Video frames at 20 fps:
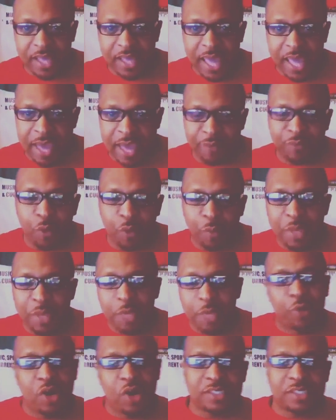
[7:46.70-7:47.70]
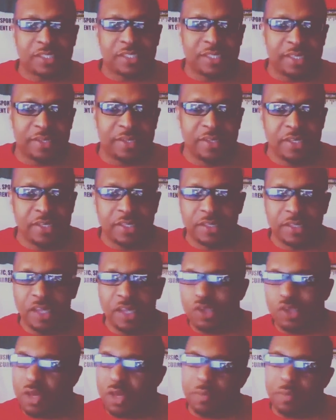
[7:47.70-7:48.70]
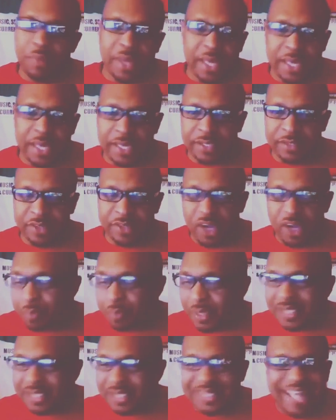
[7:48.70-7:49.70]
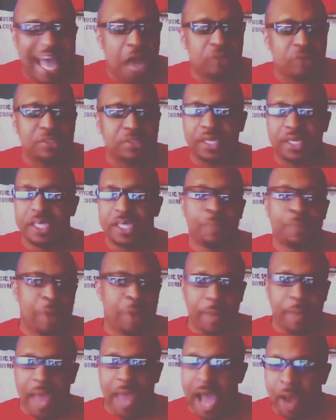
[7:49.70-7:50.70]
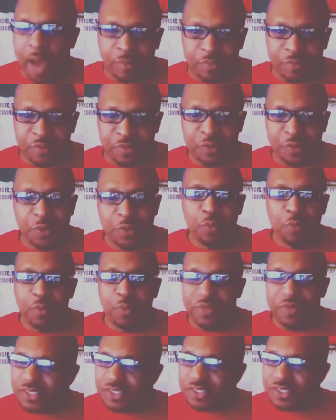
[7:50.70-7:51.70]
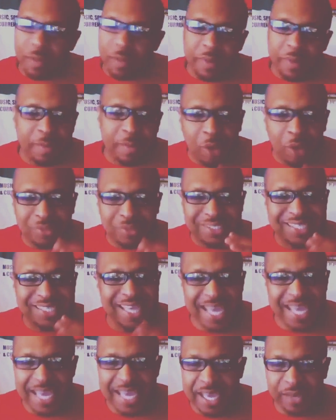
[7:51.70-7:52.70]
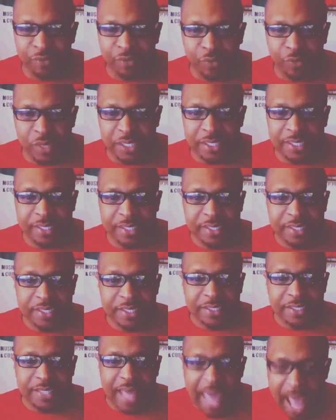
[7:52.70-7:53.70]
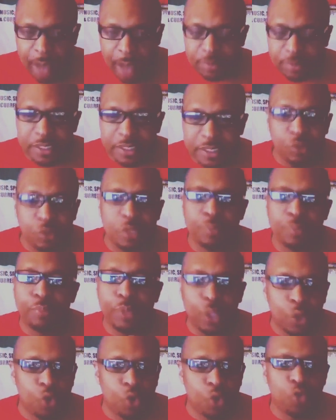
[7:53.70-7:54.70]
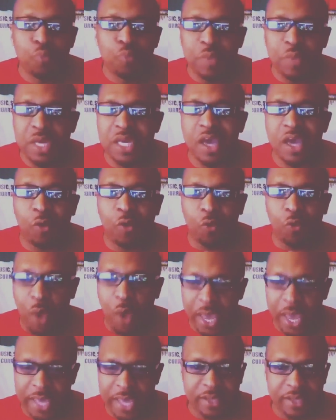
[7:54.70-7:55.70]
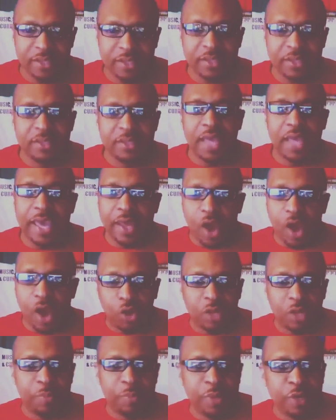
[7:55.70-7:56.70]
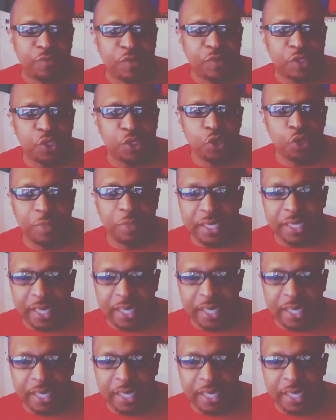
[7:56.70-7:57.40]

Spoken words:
And for me personally, there's been thousands of hip-hop albums. But there's only been about 10 really that absolutely blew me away. And only Built For Cuban